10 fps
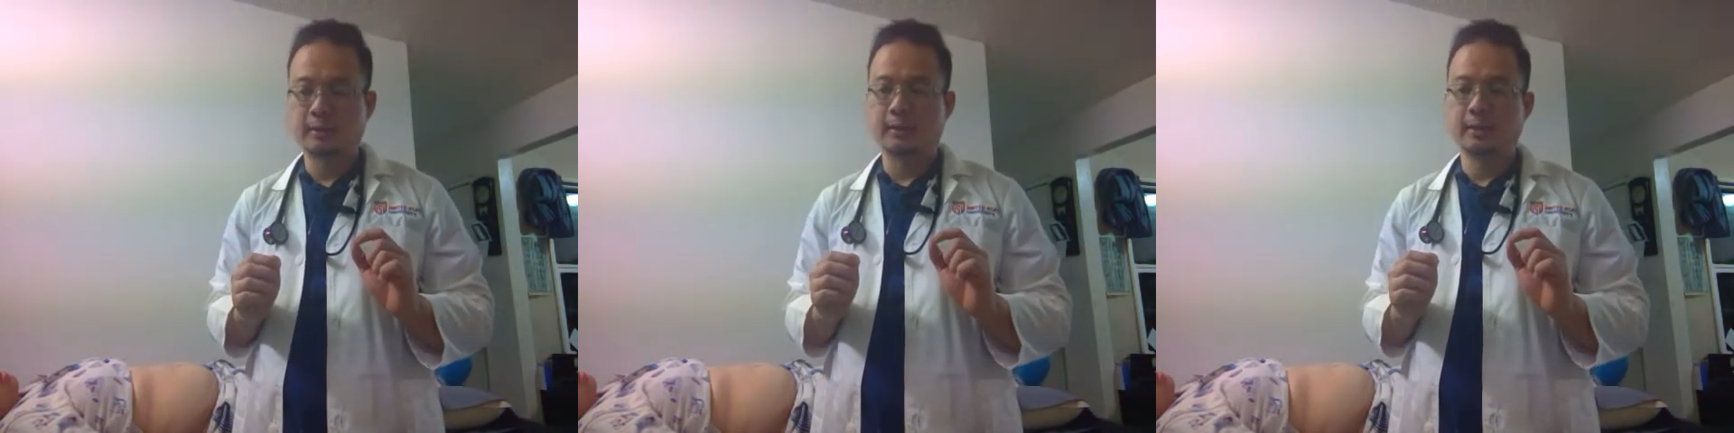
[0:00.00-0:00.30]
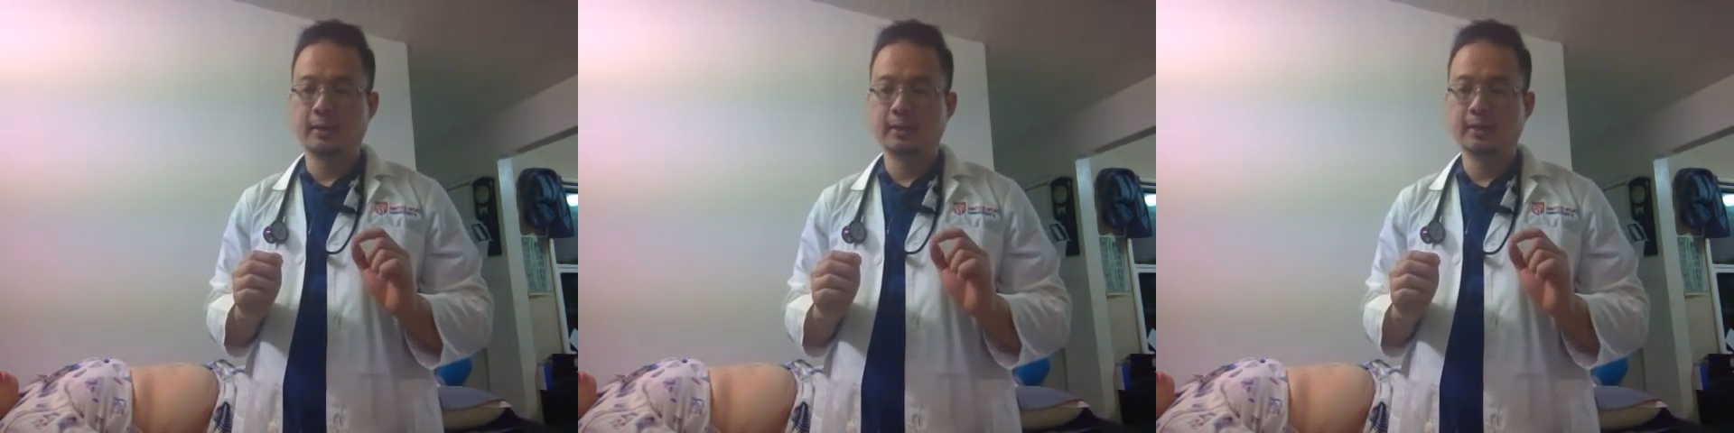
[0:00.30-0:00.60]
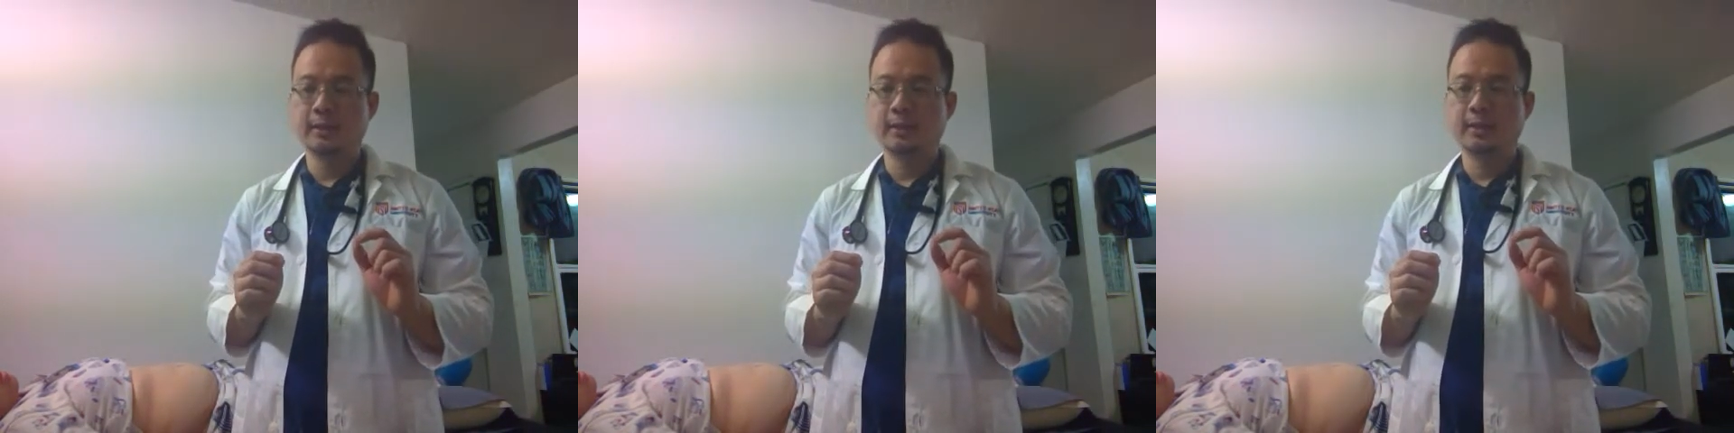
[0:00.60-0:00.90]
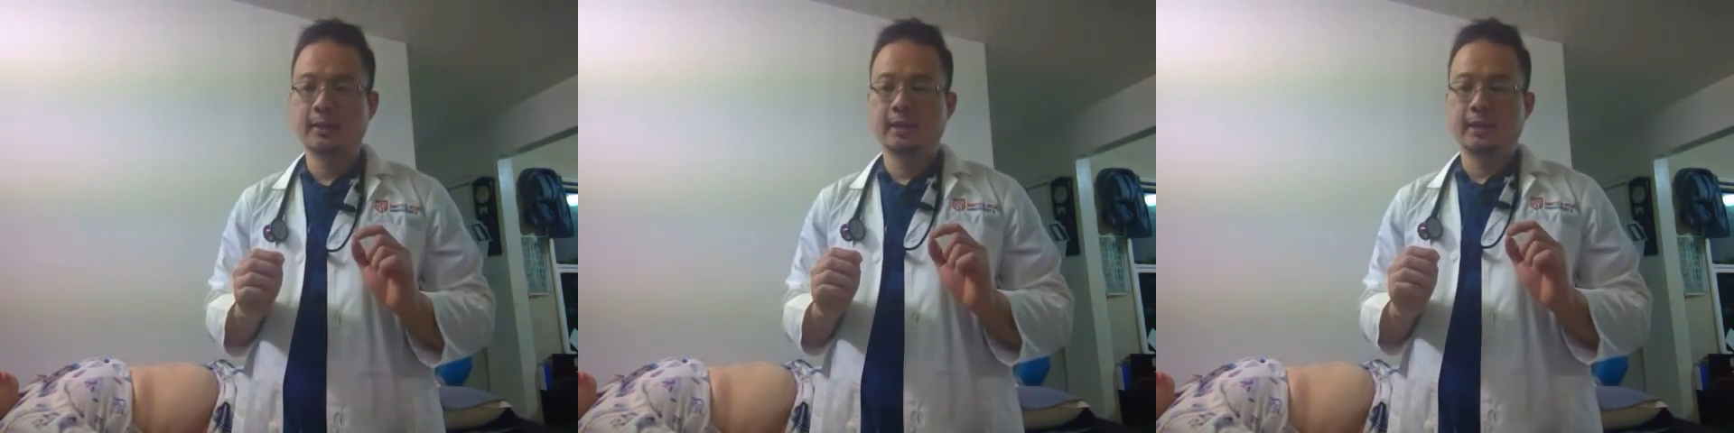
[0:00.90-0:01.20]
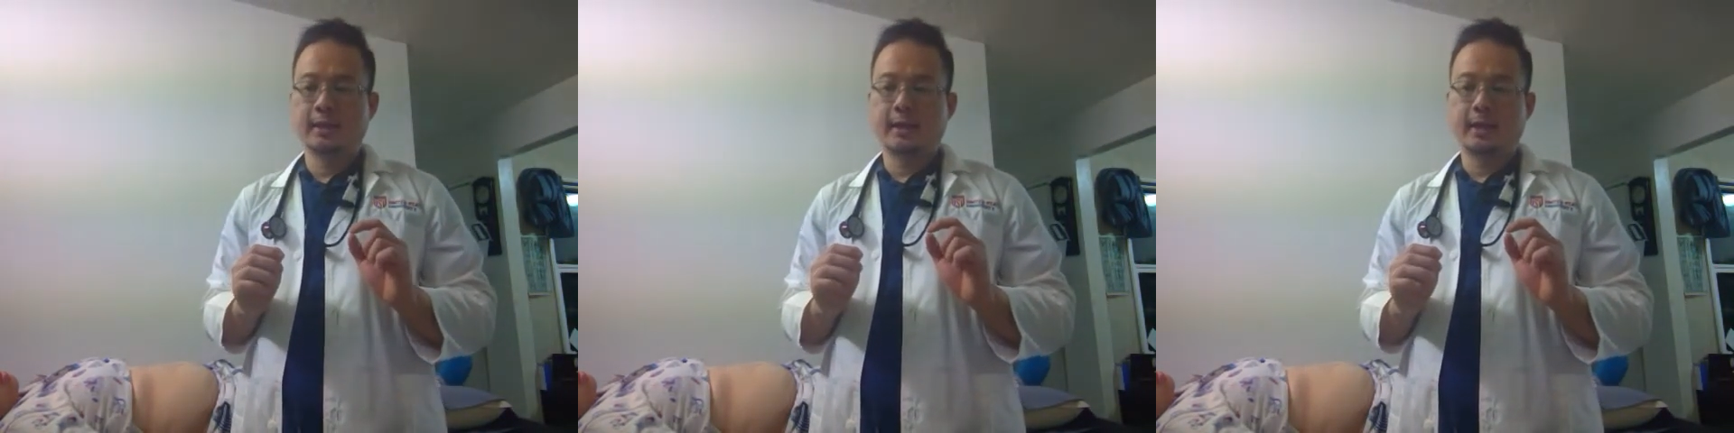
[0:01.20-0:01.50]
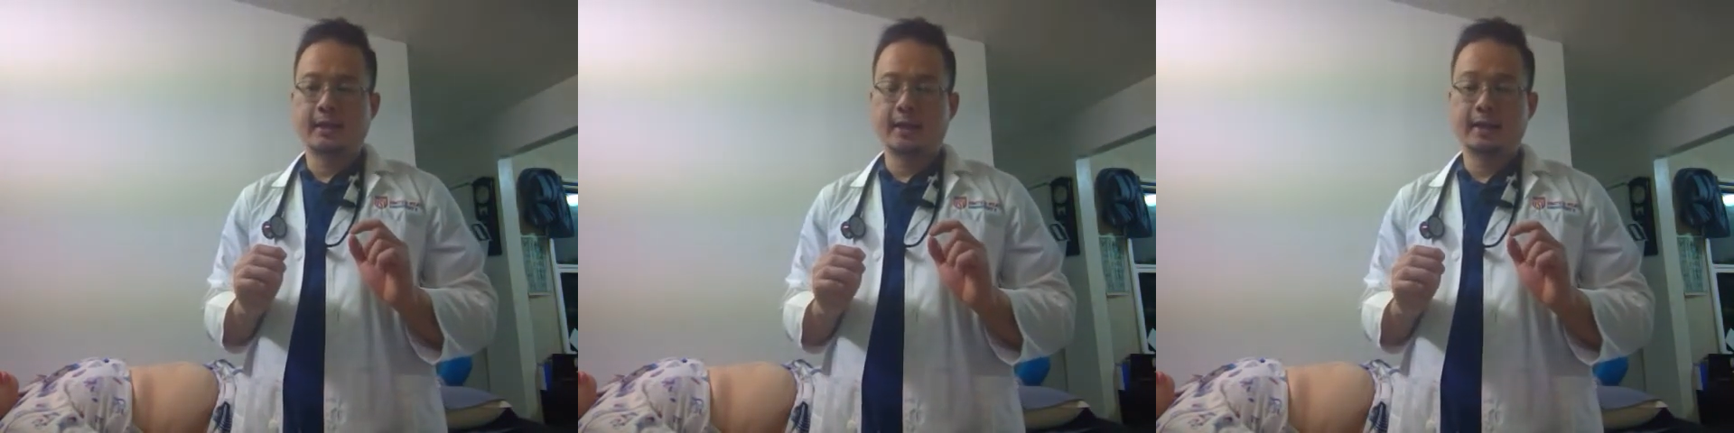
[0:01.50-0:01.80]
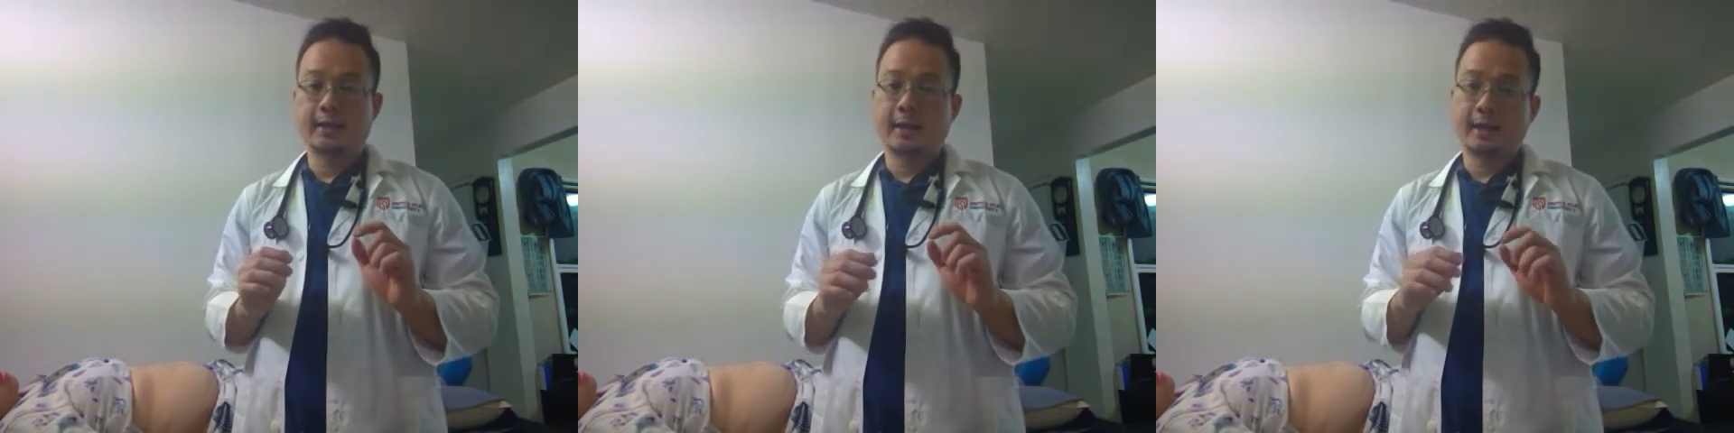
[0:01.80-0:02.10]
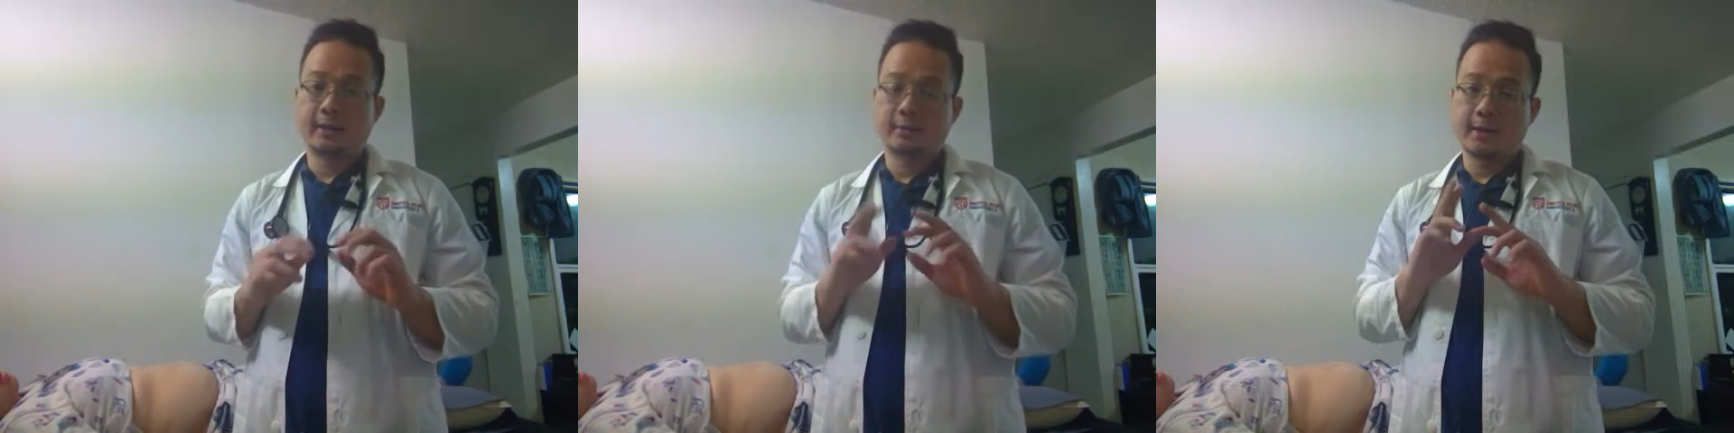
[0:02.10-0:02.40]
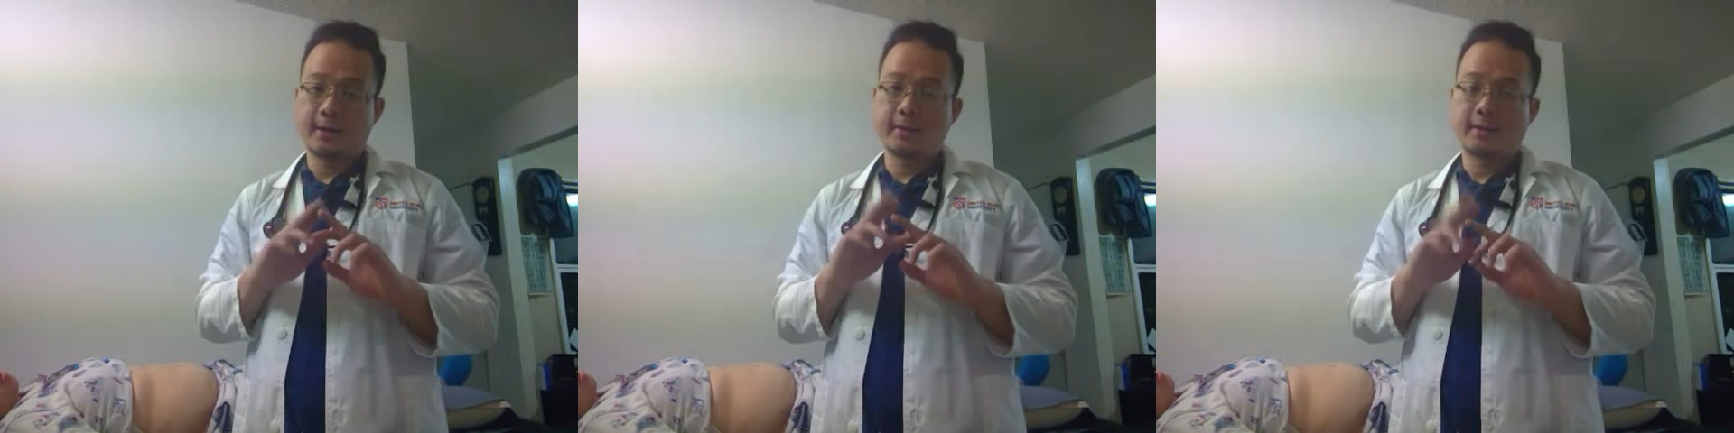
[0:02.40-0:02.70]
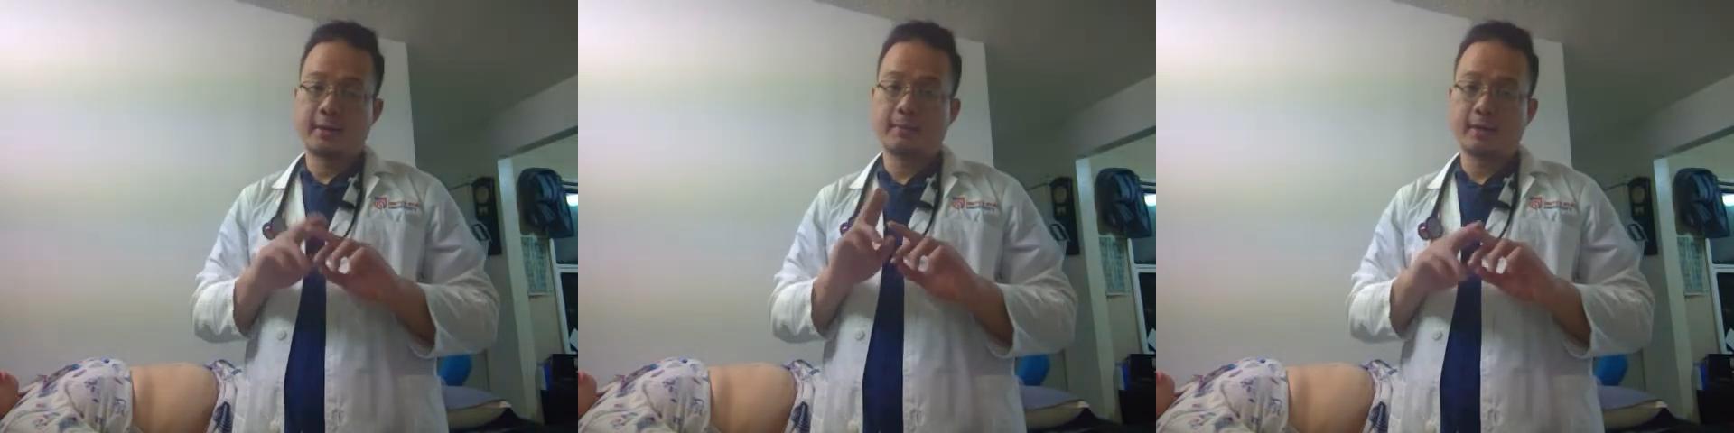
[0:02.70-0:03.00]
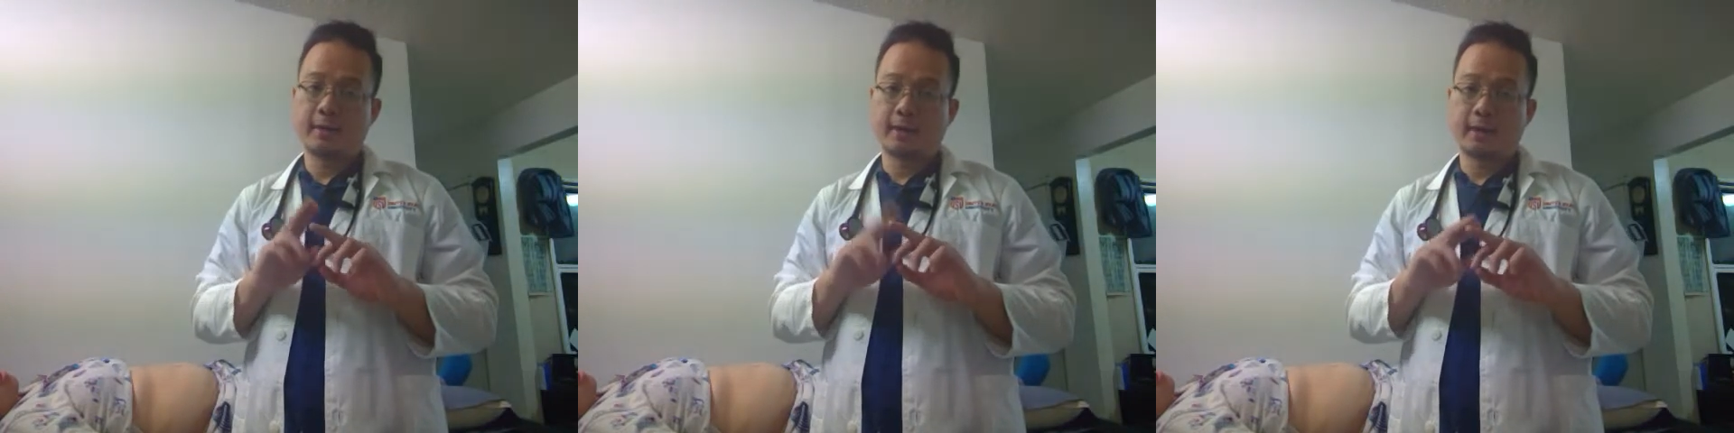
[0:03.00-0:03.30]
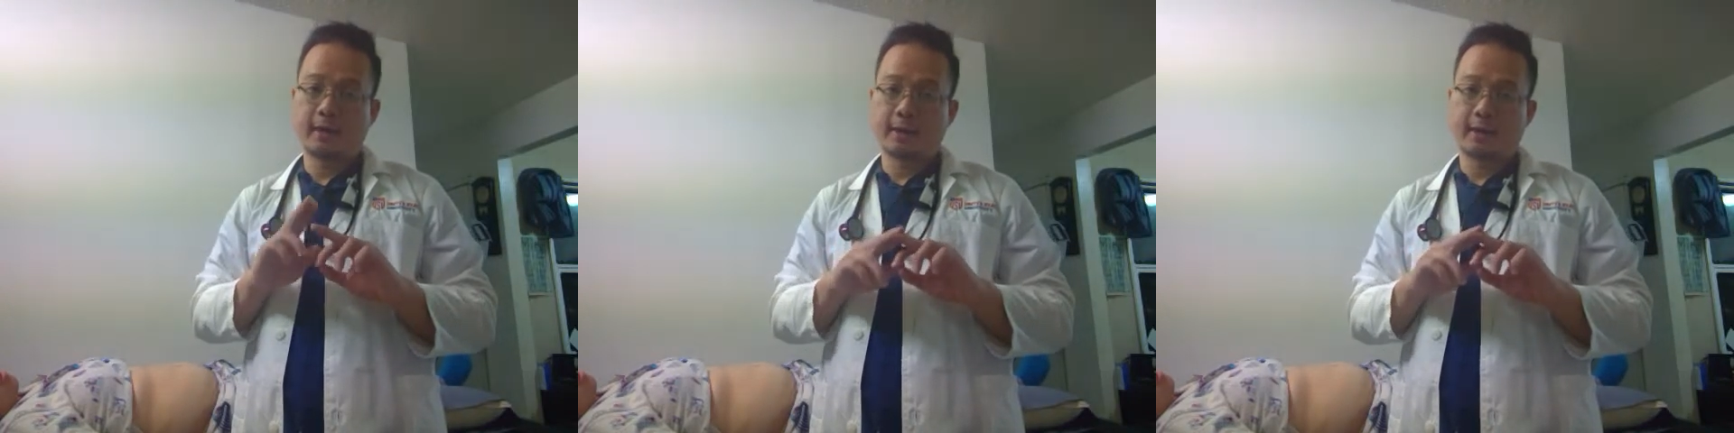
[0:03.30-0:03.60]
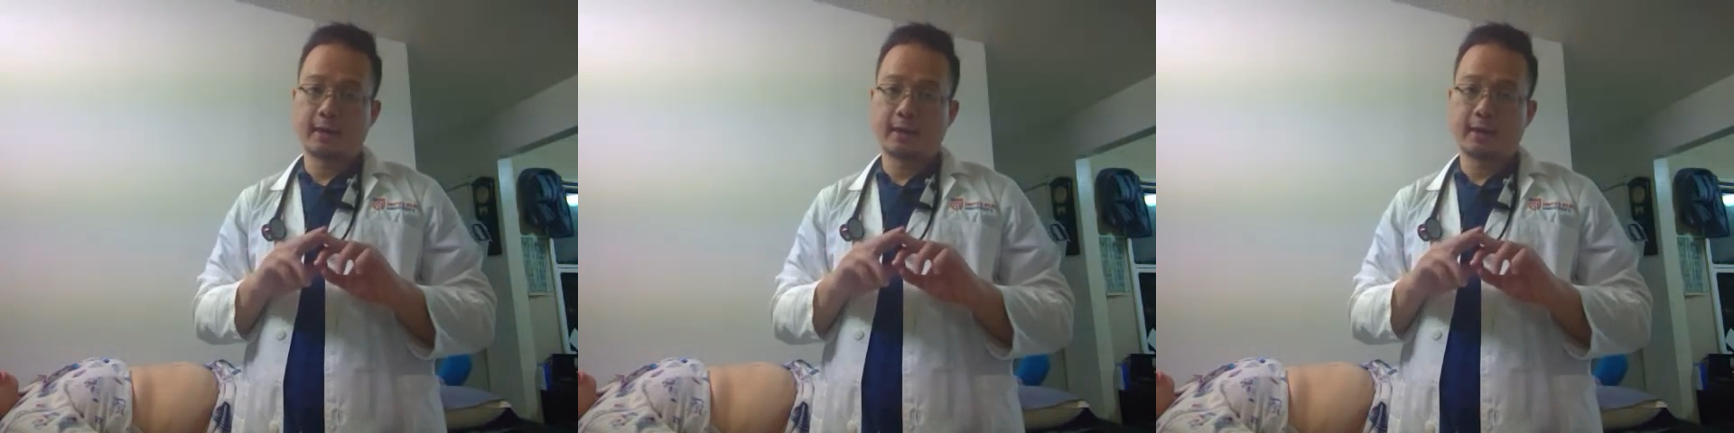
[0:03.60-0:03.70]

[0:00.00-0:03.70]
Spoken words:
Okay, and then right now I'm going to be a